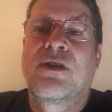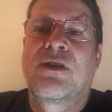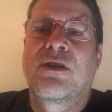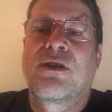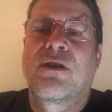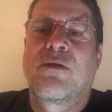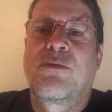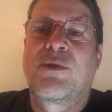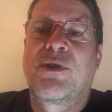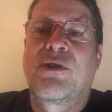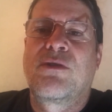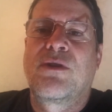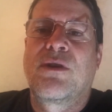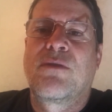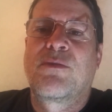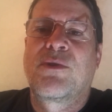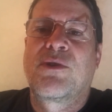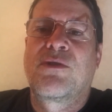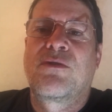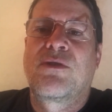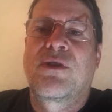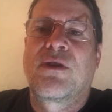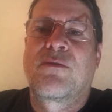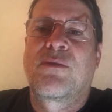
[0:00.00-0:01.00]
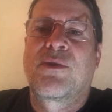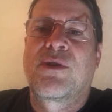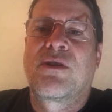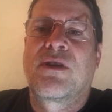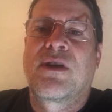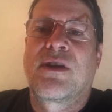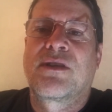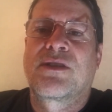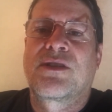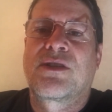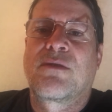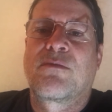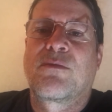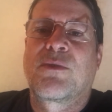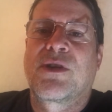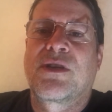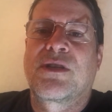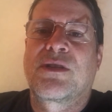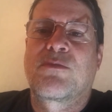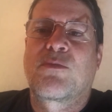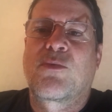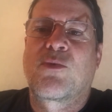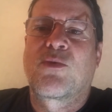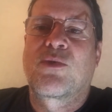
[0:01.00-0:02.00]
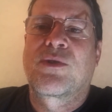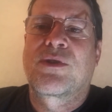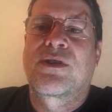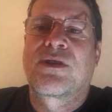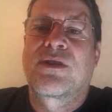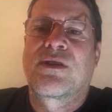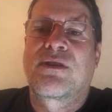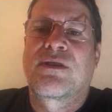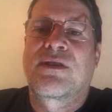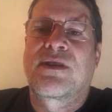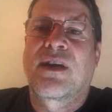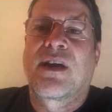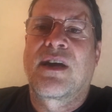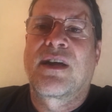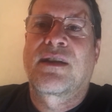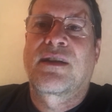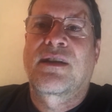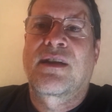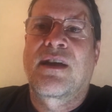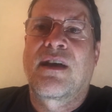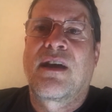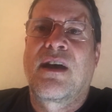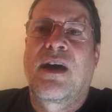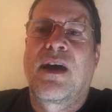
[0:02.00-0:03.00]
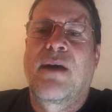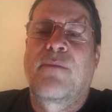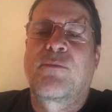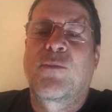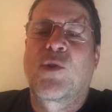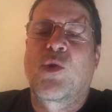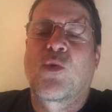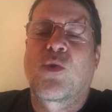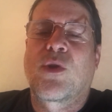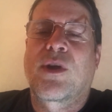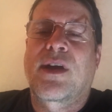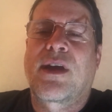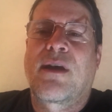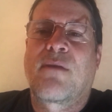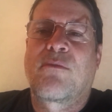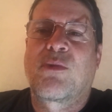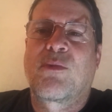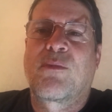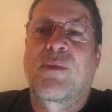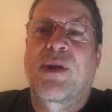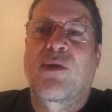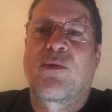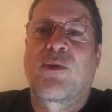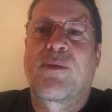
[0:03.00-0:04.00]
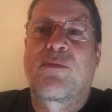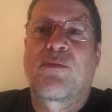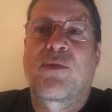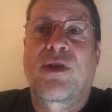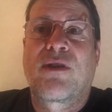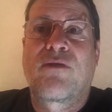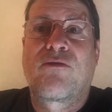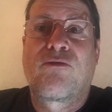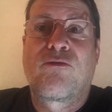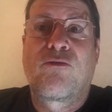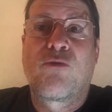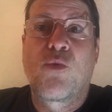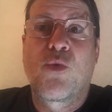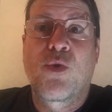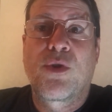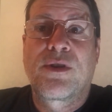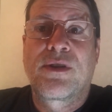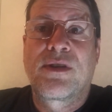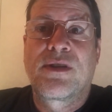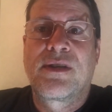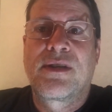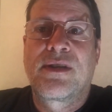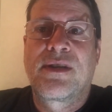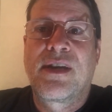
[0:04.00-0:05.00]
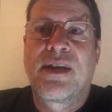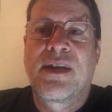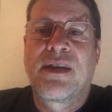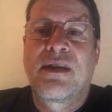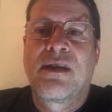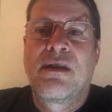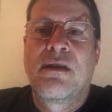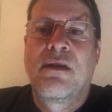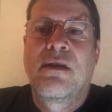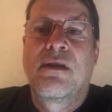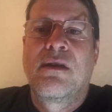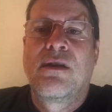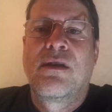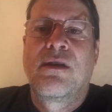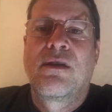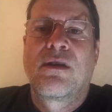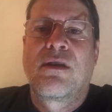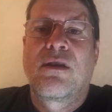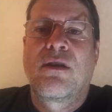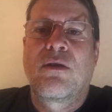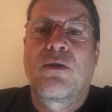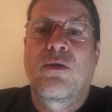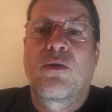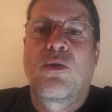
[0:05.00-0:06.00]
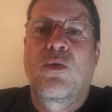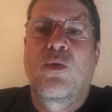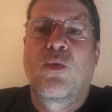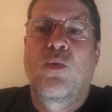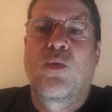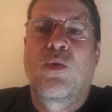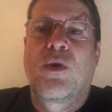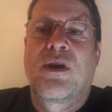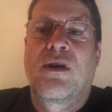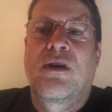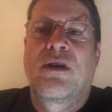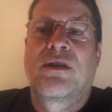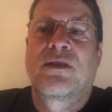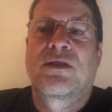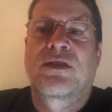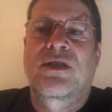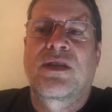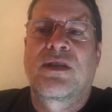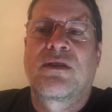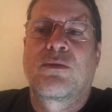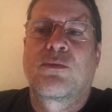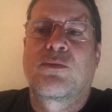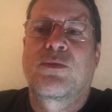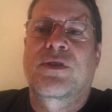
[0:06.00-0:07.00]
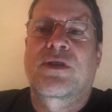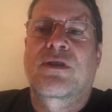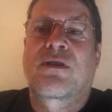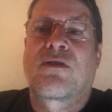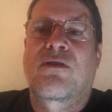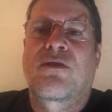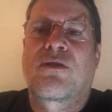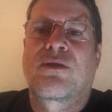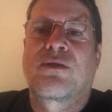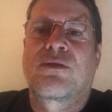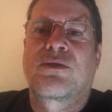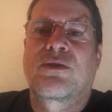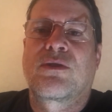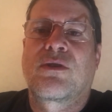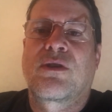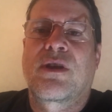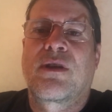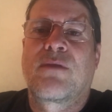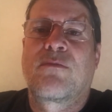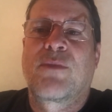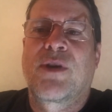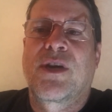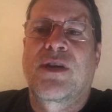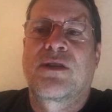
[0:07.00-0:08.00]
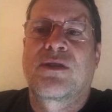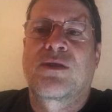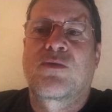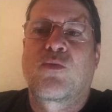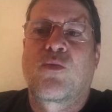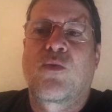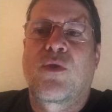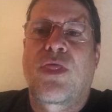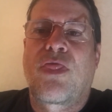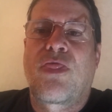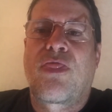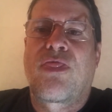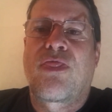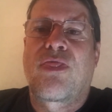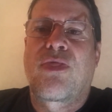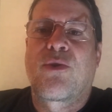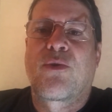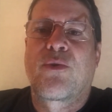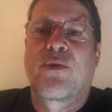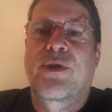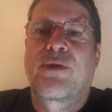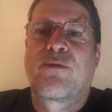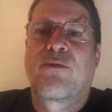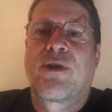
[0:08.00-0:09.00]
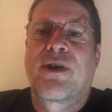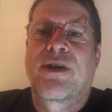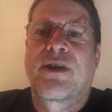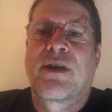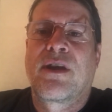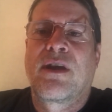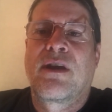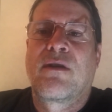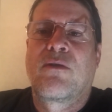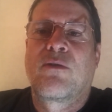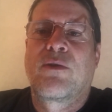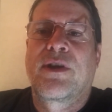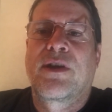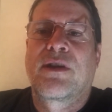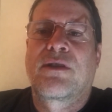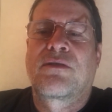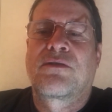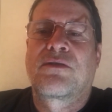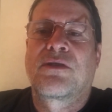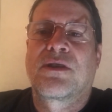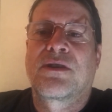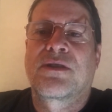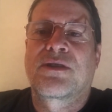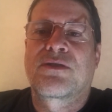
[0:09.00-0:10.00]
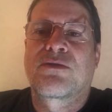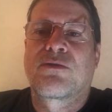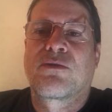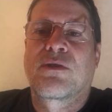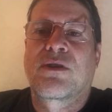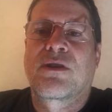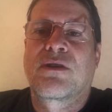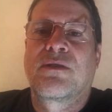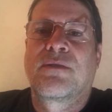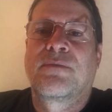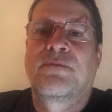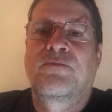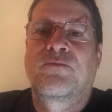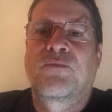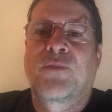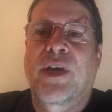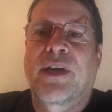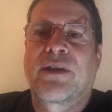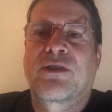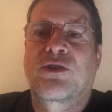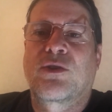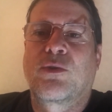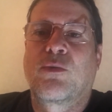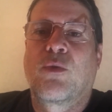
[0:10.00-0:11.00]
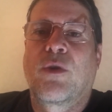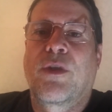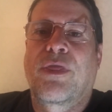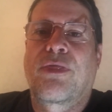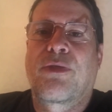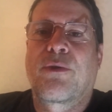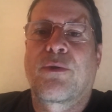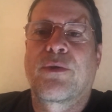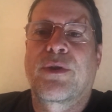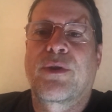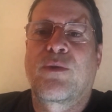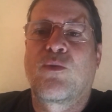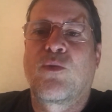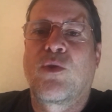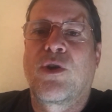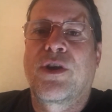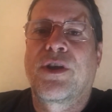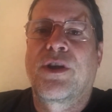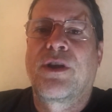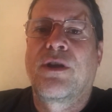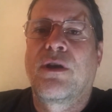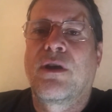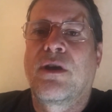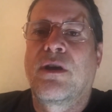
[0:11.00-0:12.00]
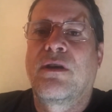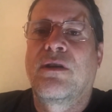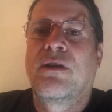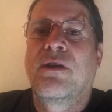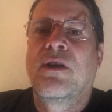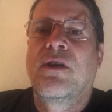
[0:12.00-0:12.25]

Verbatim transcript: www.gemlinesports.com. Your complimentary play for today. Gonna go uh, St. Louis Cardinals looking at minus 130 right now at uh, Circa. actually 131. Uh,